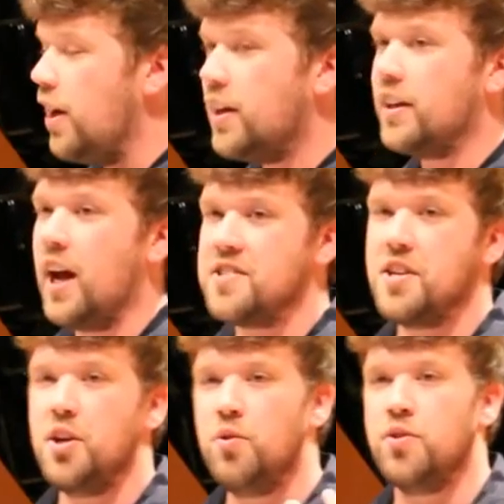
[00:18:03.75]

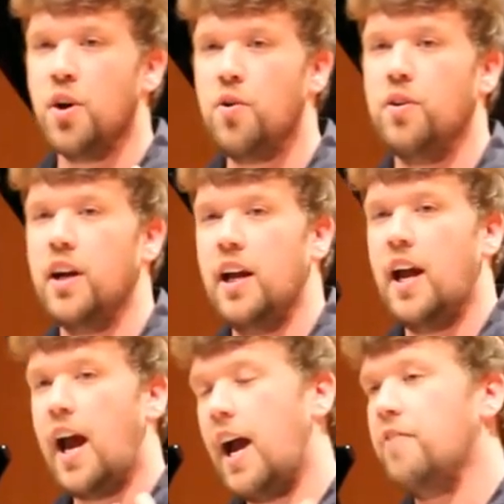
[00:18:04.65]
recognize that you don't
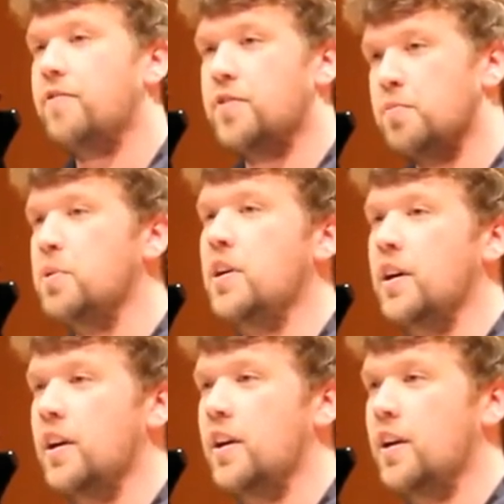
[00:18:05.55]
have to
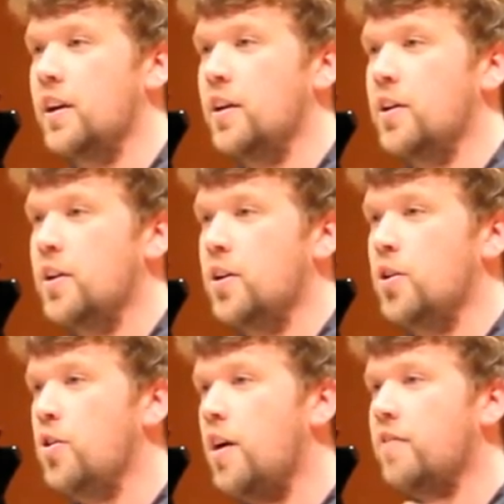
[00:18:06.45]
be.
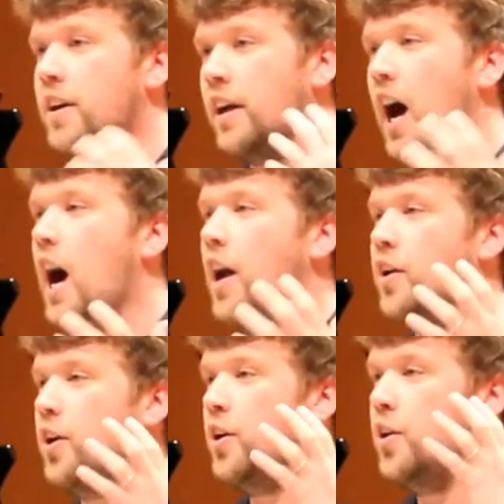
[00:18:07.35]
You have a
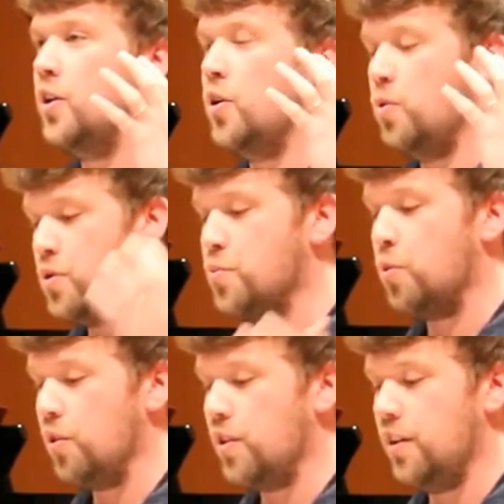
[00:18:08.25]
God who is
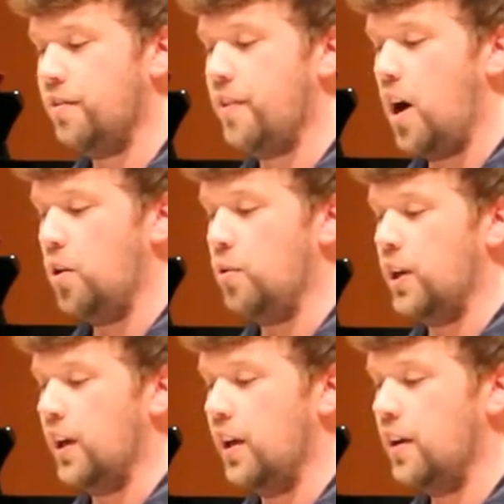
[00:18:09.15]
worthy of
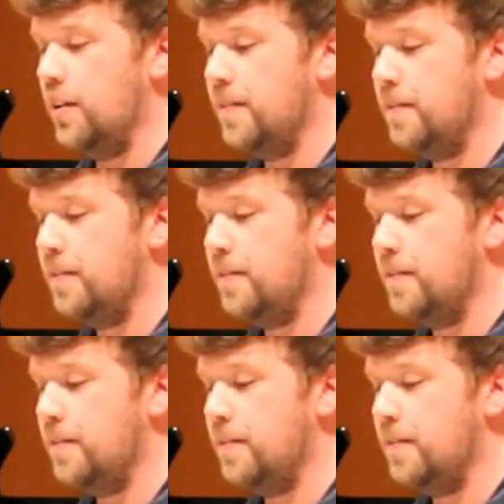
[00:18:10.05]
following.